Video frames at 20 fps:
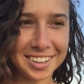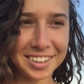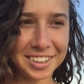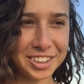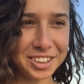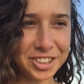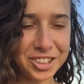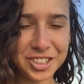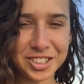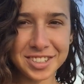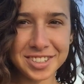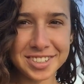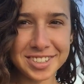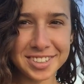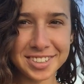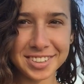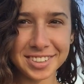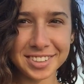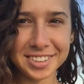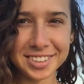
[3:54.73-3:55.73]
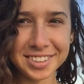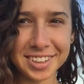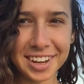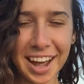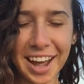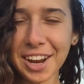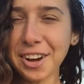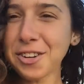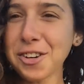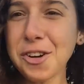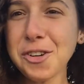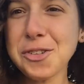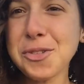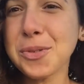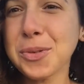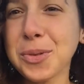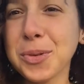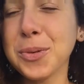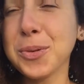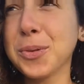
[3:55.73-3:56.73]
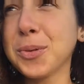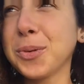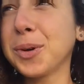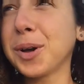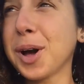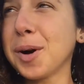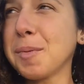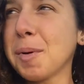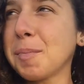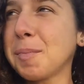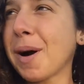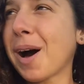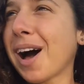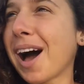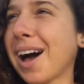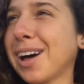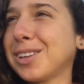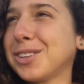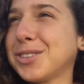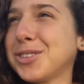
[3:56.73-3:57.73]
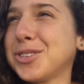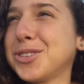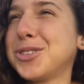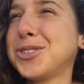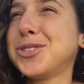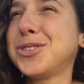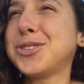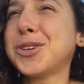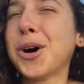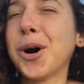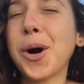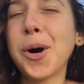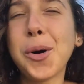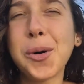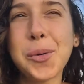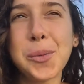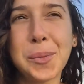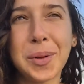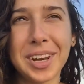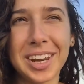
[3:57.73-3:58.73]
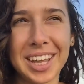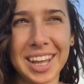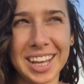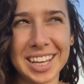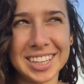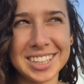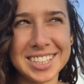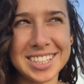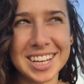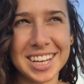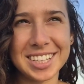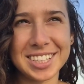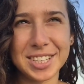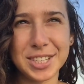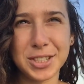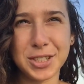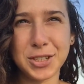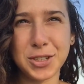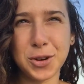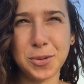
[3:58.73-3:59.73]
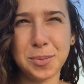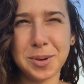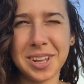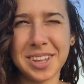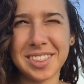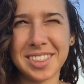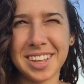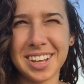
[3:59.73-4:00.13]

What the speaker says: you're just, I don't know, you come upon so many insights and so many